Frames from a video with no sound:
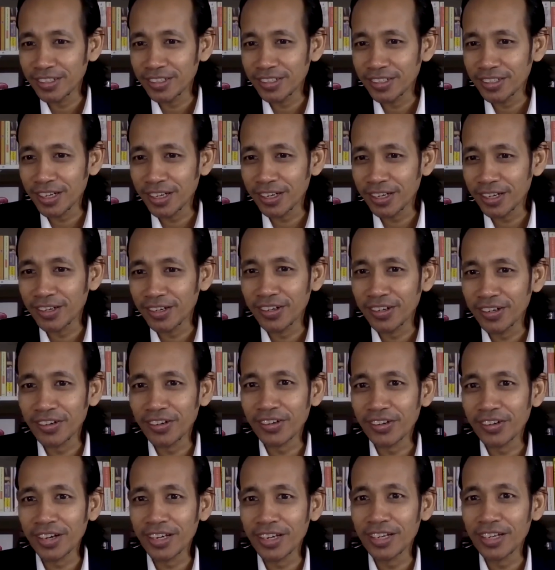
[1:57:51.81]
Yeah,
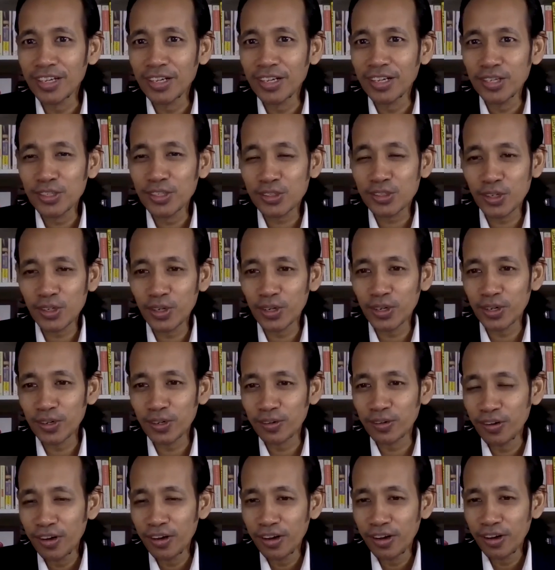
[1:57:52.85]
all right.
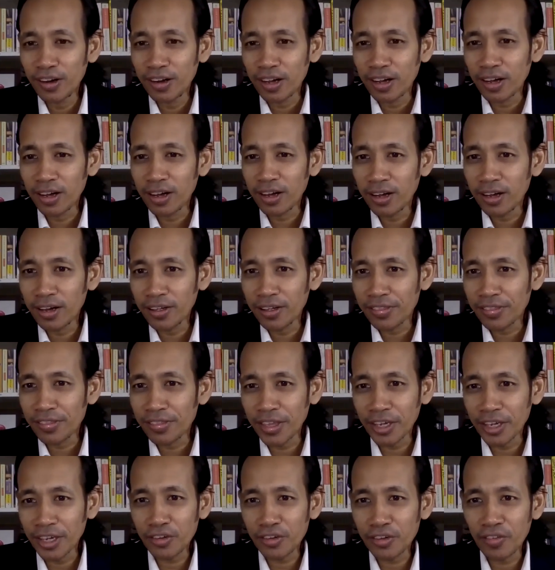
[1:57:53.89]
So uh,
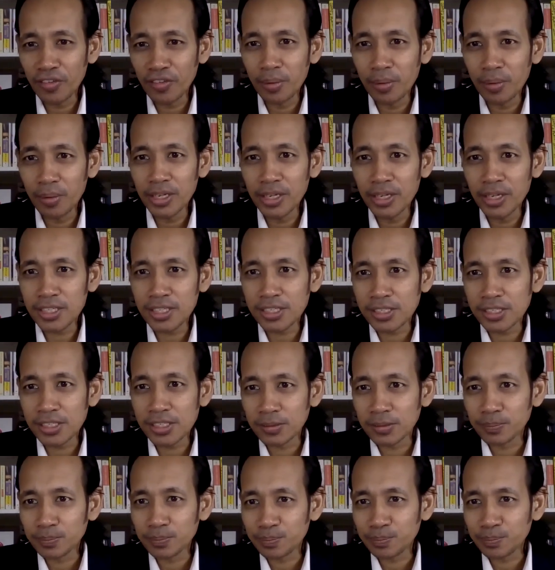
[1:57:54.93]
thank you very much,